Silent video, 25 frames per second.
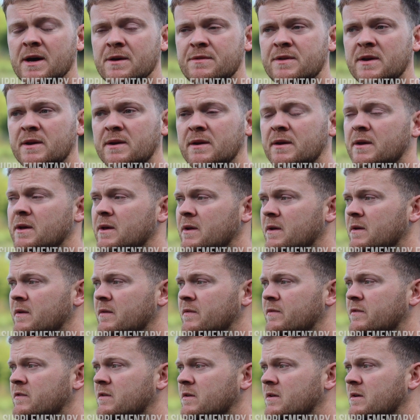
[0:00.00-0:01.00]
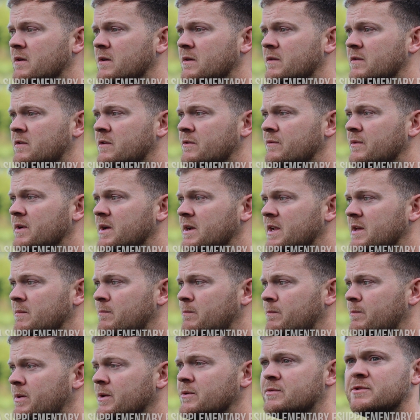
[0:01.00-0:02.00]
I think to really
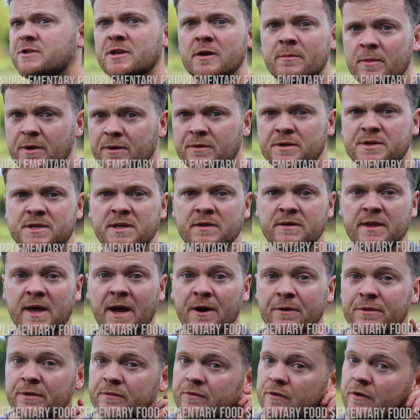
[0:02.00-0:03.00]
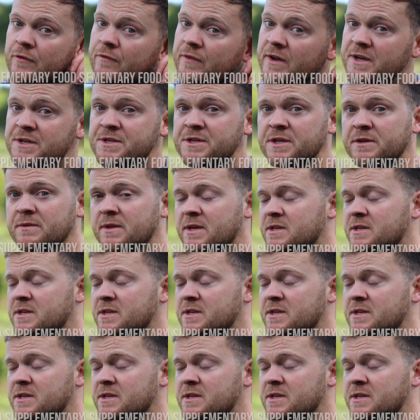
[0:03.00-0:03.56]
boost the immunity and health of your fish,